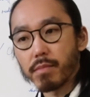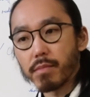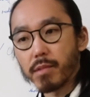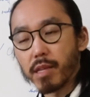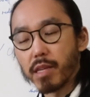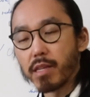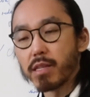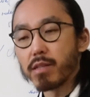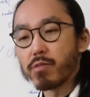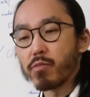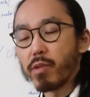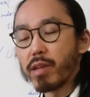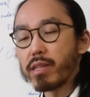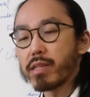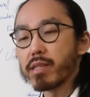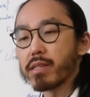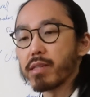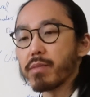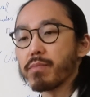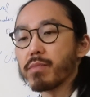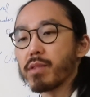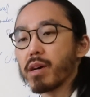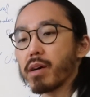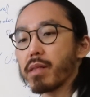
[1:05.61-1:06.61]
Is
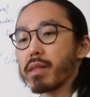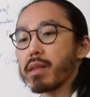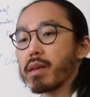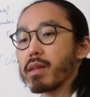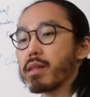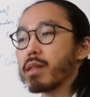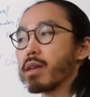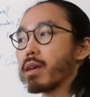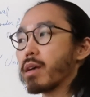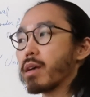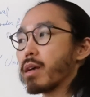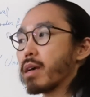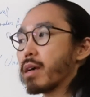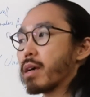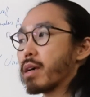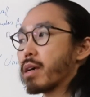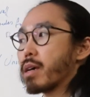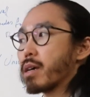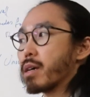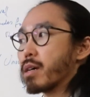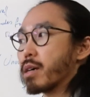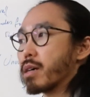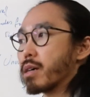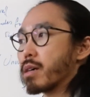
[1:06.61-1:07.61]
racism not then
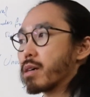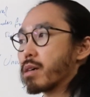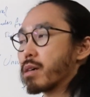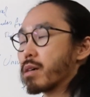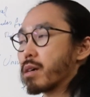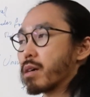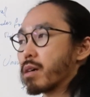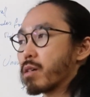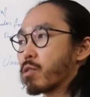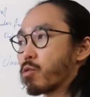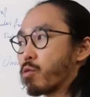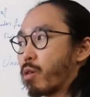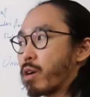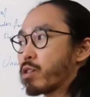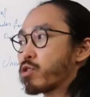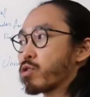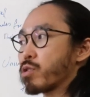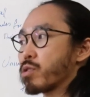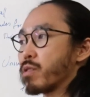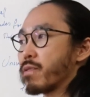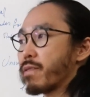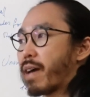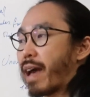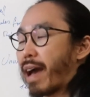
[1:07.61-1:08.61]
a
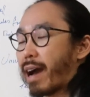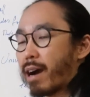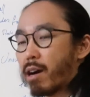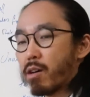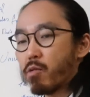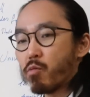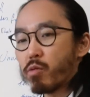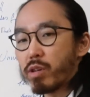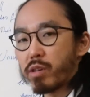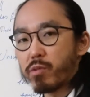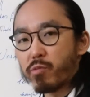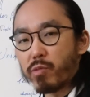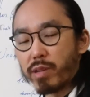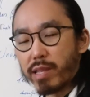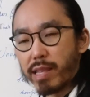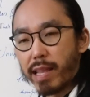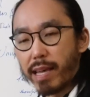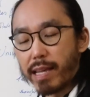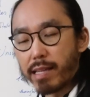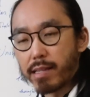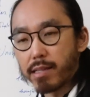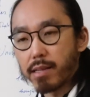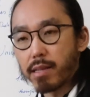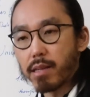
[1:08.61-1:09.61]
question of how we
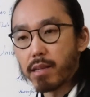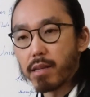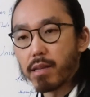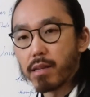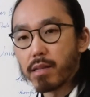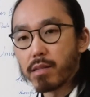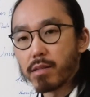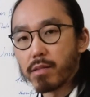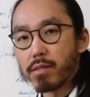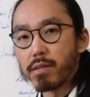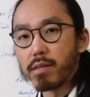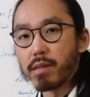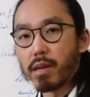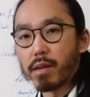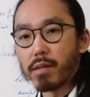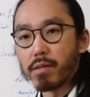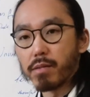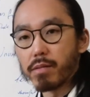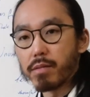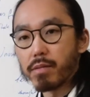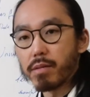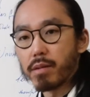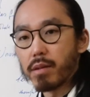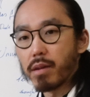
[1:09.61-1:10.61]
relate to the
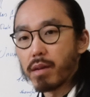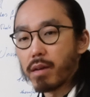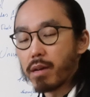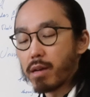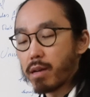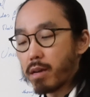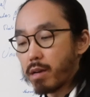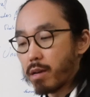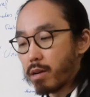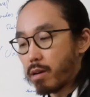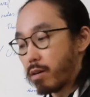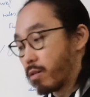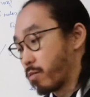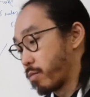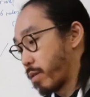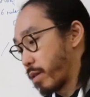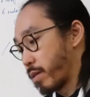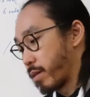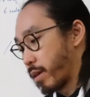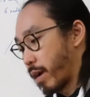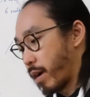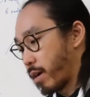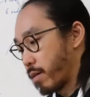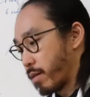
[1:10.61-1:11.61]
other, or
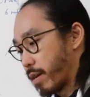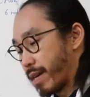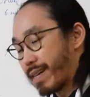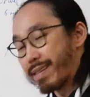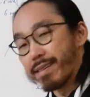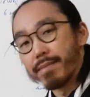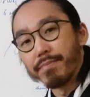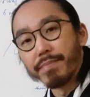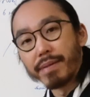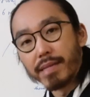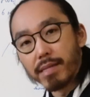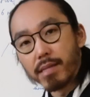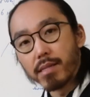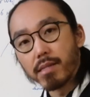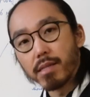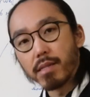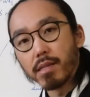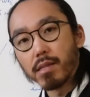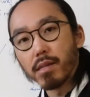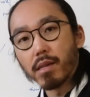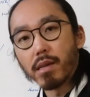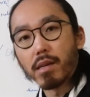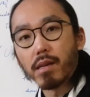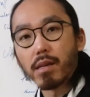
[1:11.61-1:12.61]
rather our
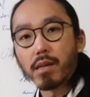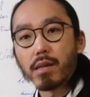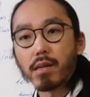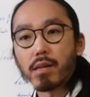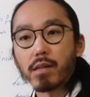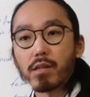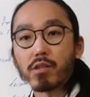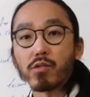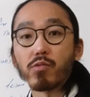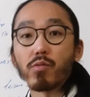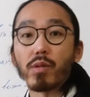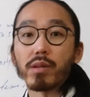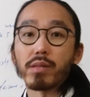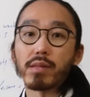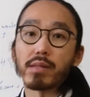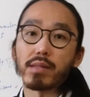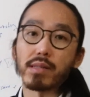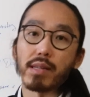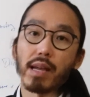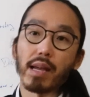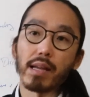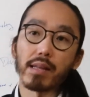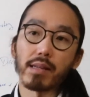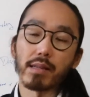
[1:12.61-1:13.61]
inability to
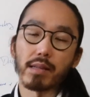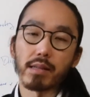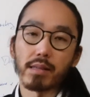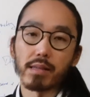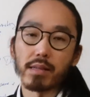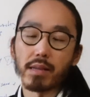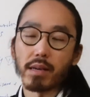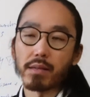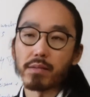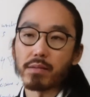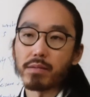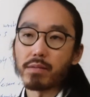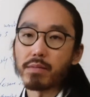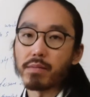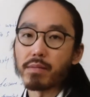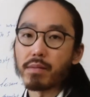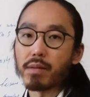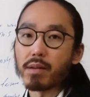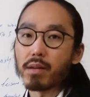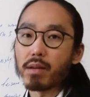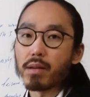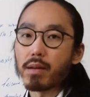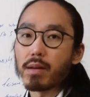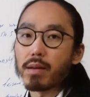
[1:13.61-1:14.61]
understand the other
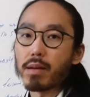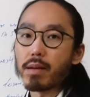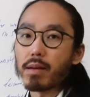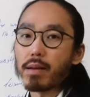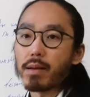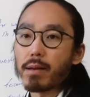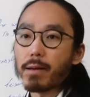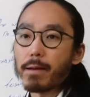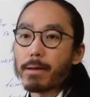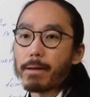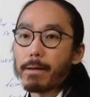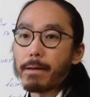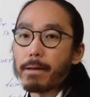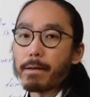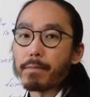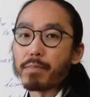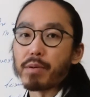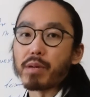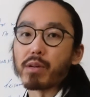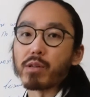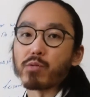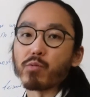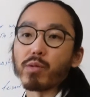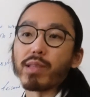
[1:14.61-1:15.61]

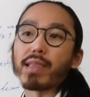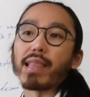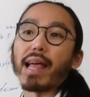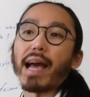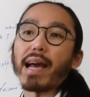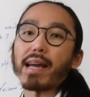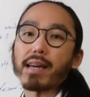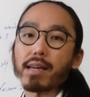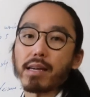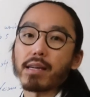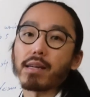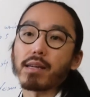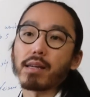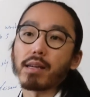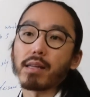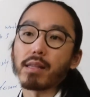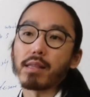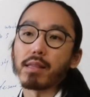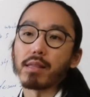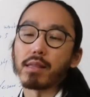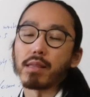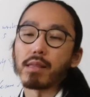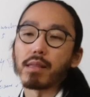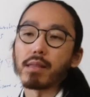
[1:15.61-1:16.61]
because we lack
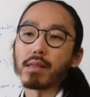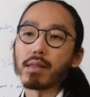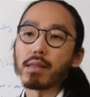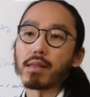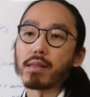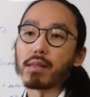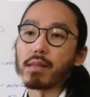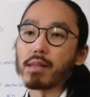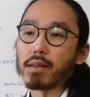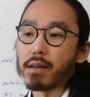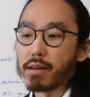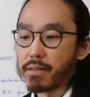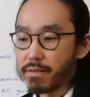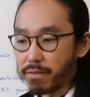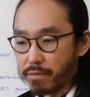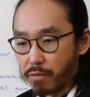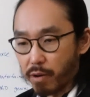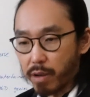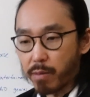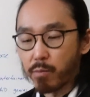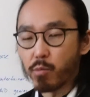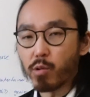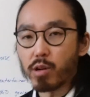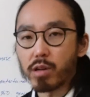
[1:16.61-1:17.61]
a
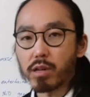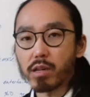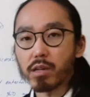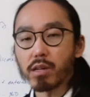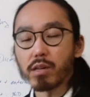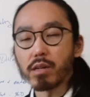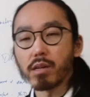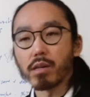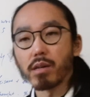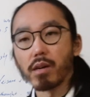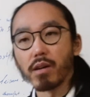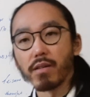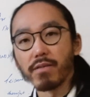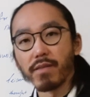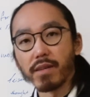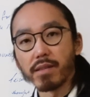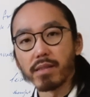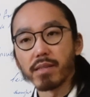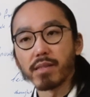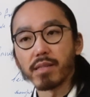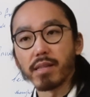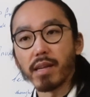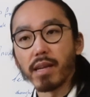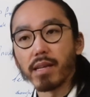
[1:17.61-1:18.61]
framework of
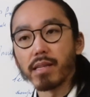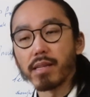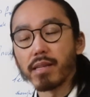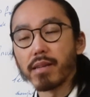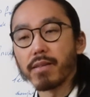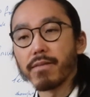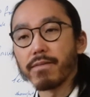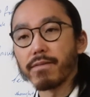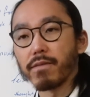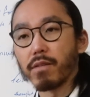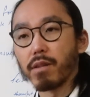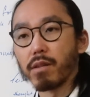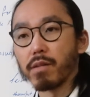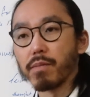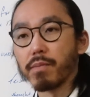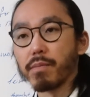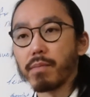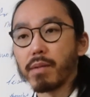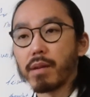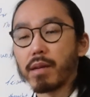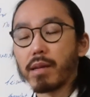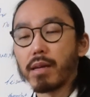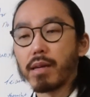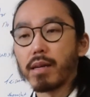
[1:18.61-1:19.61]
understanding from
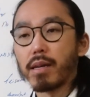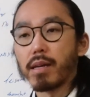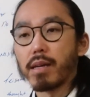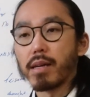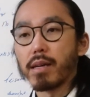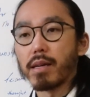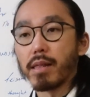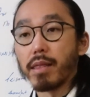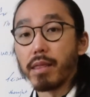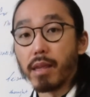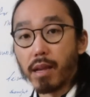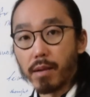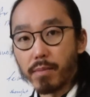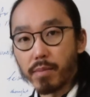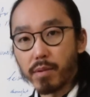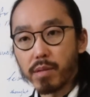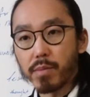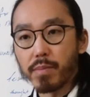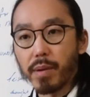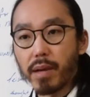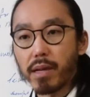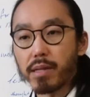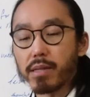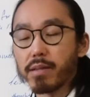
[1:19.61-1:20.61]
their
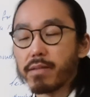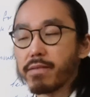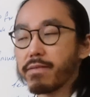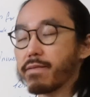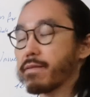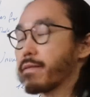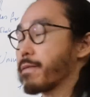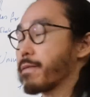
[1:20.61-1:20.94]
perspective?